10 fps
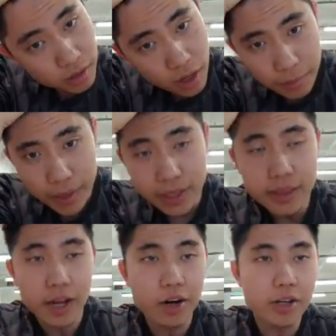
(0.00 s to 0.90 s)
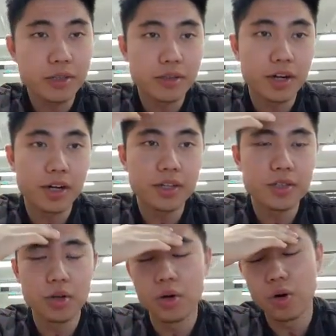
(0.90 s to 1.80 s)
I mean, like they already they already
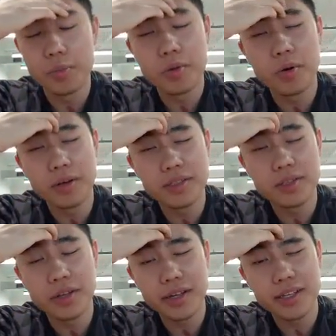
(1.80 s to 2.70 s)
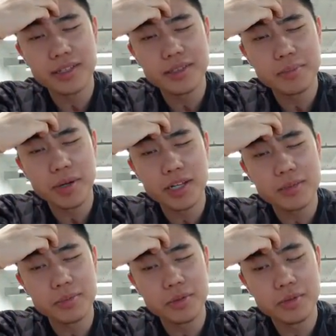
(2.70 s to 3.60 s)
stole home court, so like it's
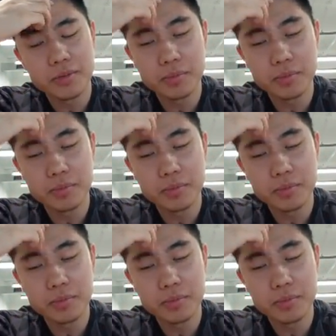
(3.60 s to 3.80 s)
possible.